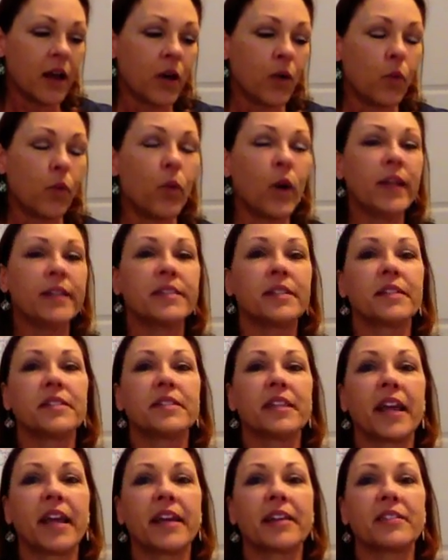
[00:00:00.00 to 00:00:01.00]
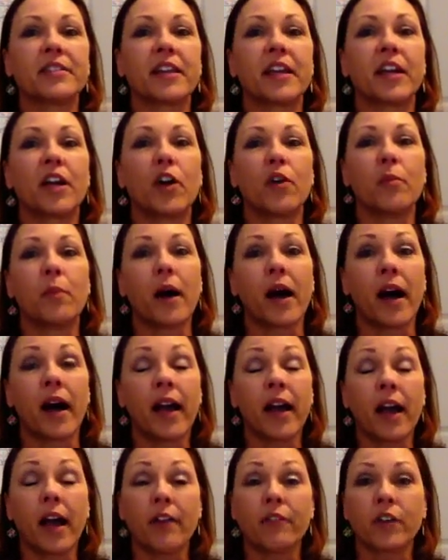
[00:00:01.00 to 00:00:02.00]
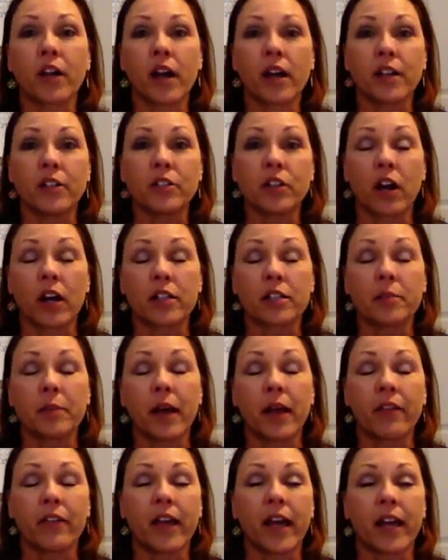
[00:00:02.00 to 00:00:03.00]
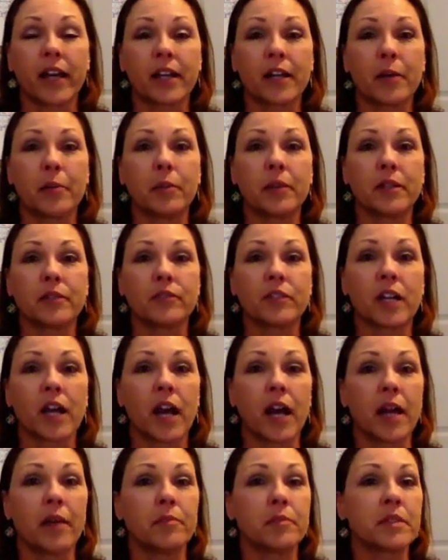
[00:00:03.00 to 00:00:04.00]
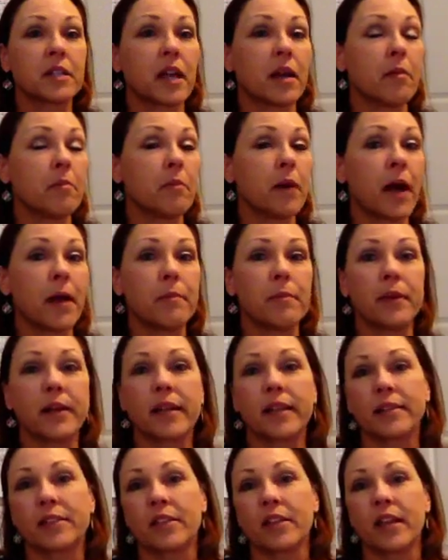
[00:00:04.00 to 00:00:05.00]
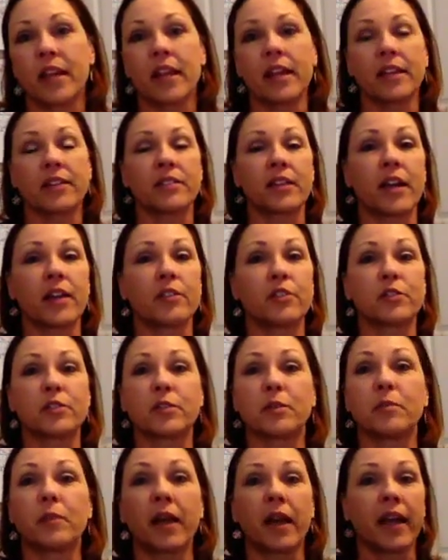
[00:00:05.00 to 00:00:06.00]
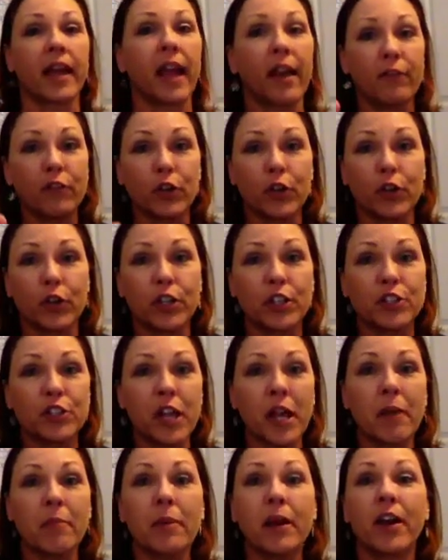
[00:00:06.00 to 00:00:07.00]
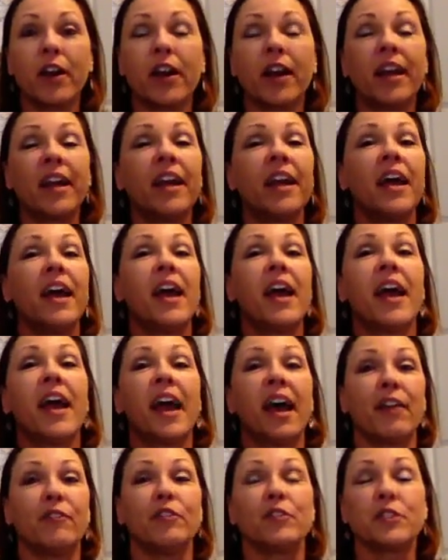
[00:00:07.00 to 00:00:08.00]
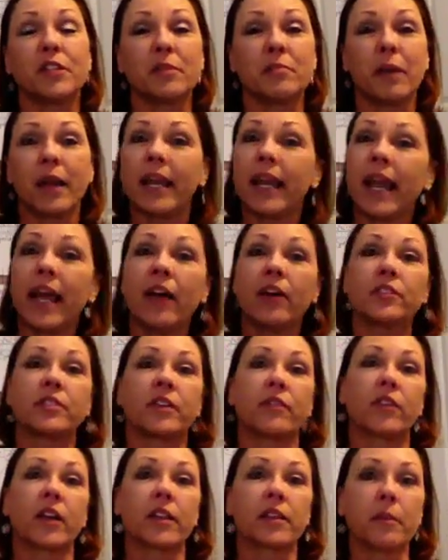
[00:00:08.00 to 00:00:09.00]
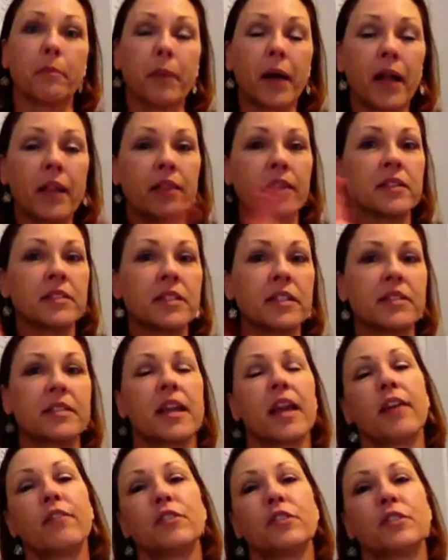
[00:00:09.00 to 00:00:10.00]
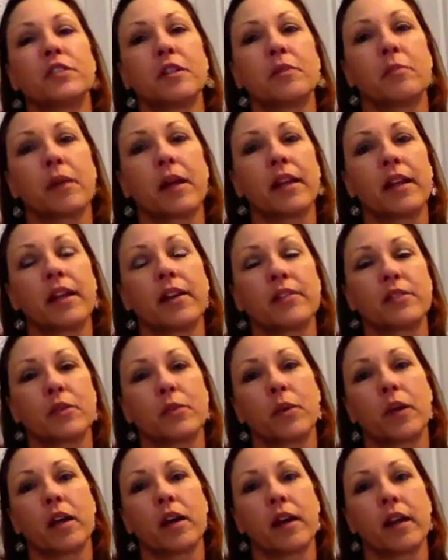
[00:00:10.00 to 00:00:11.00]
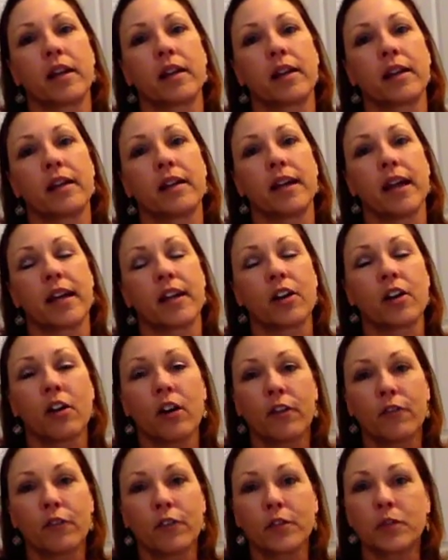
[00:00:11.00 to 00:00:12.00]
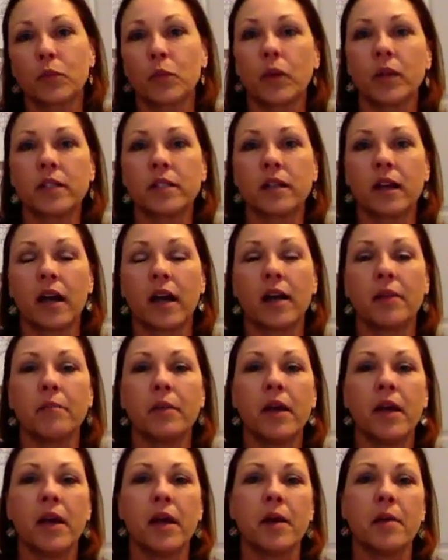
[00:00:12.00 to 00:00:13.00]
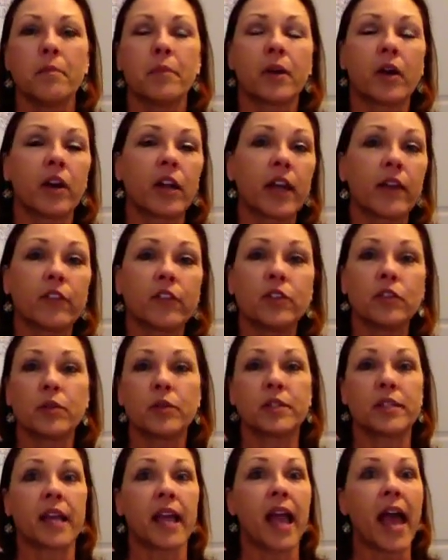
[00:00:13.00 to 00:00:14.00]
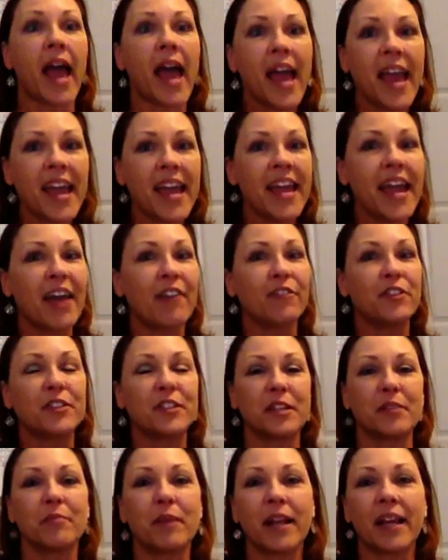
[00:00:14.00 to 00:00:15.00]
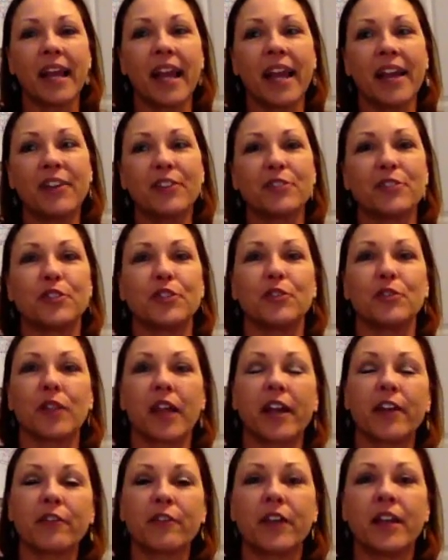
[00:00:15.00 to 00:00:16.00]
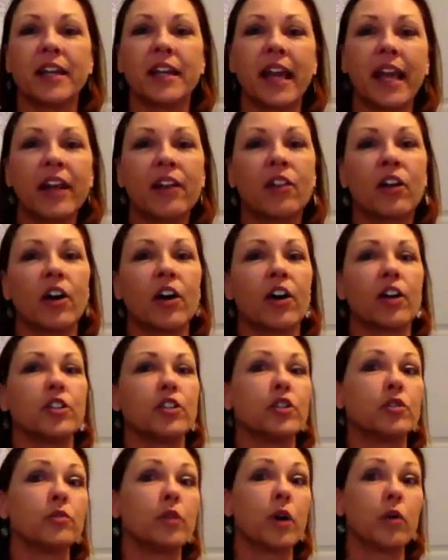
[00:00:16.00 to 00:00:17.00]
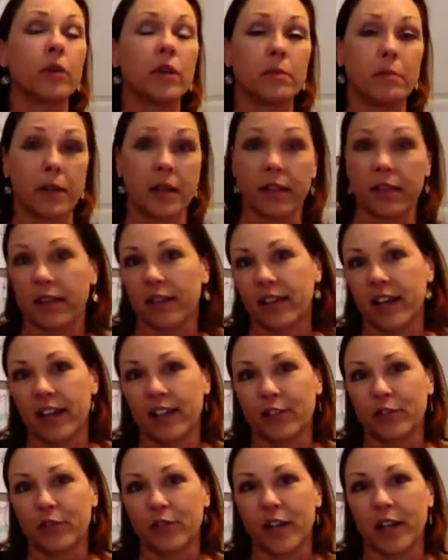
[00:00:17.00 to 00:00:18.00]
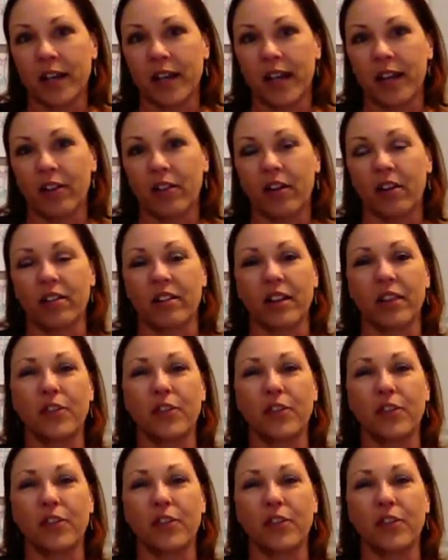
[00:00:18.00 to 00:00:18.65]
What to say as they go by? I've kind of talked about that a couple of times. My biggest thing is I just am like, have you heard of Jamberry? Have you seen my nails? I've got the button that says, have you seen my nails, that we got at a conference one time. But all you have to do is say, hey, have you seen my nails? Do you like fun nail art? Do you know anybody that likes fun nail art?